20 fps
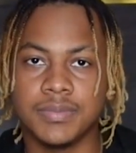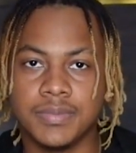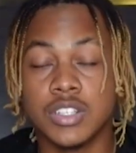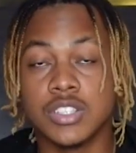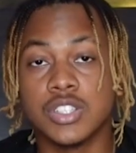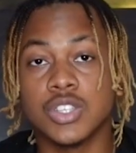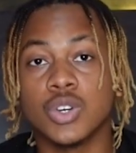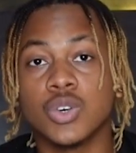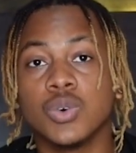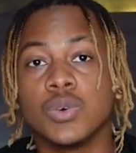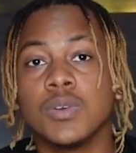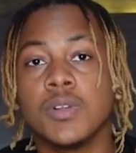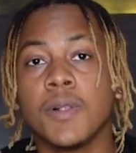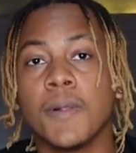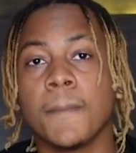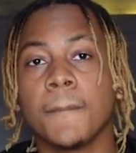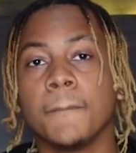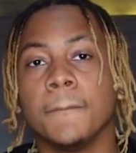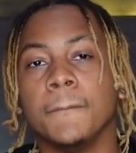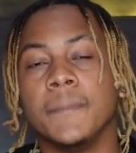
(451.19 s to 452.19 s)
So
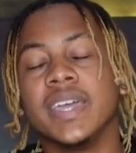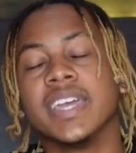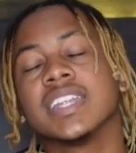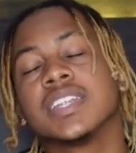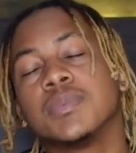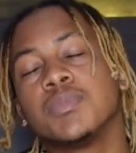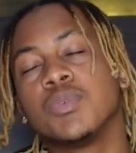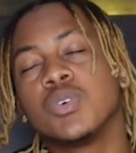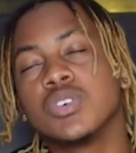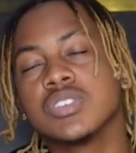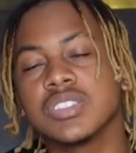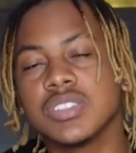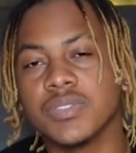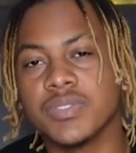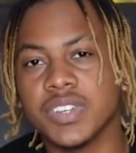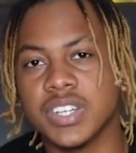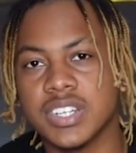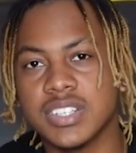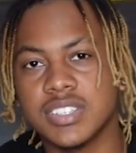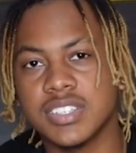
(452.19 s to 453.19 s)
make the most
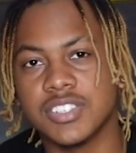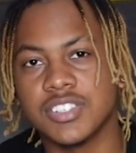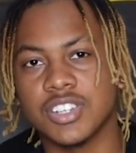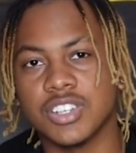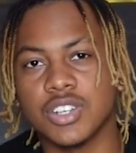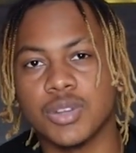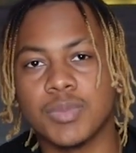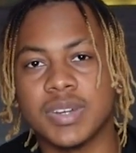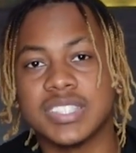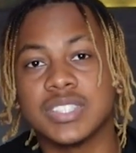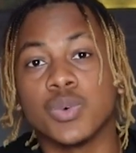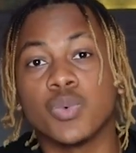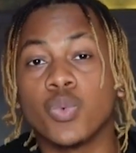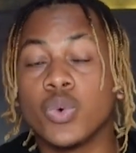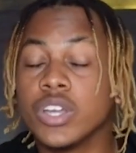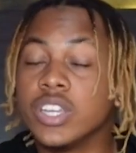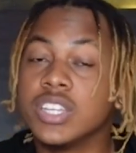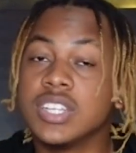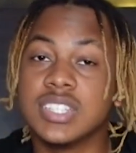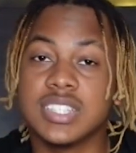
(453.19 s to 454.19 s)
of your decision no matter
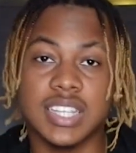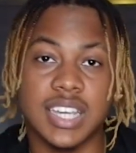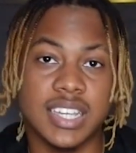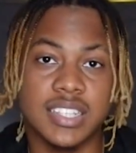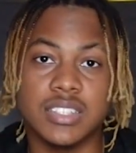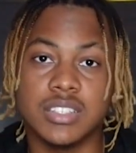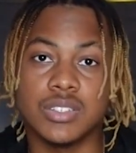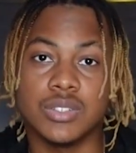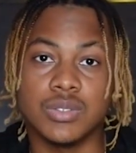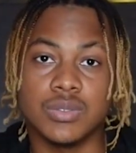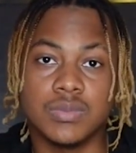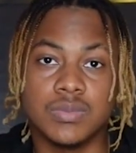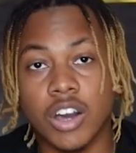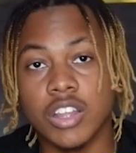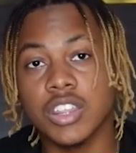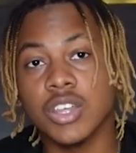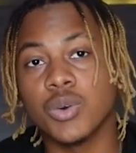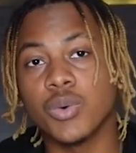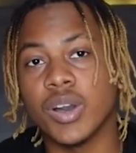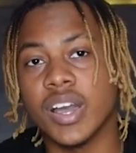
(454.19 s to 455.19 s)
what you decide to do.
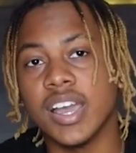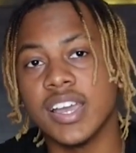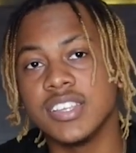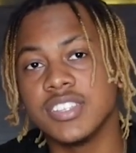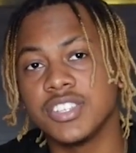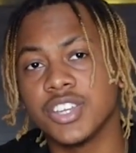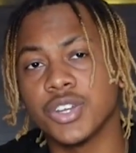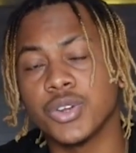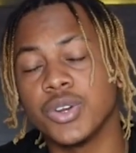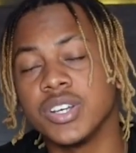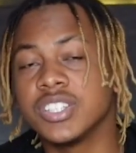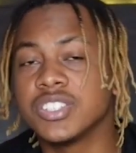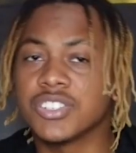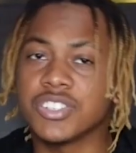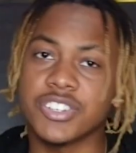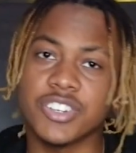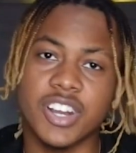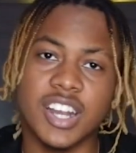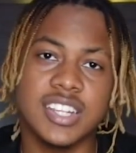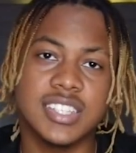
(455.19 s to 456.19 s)
Otherwise, you're going to
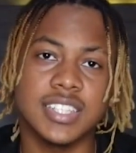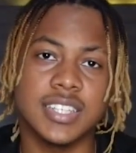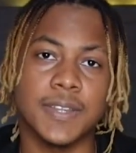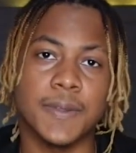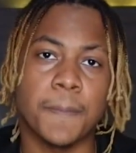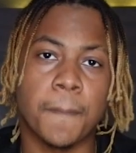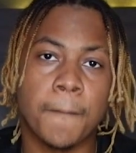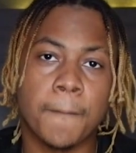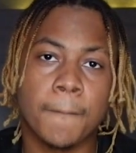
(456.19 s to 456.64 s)
regret it.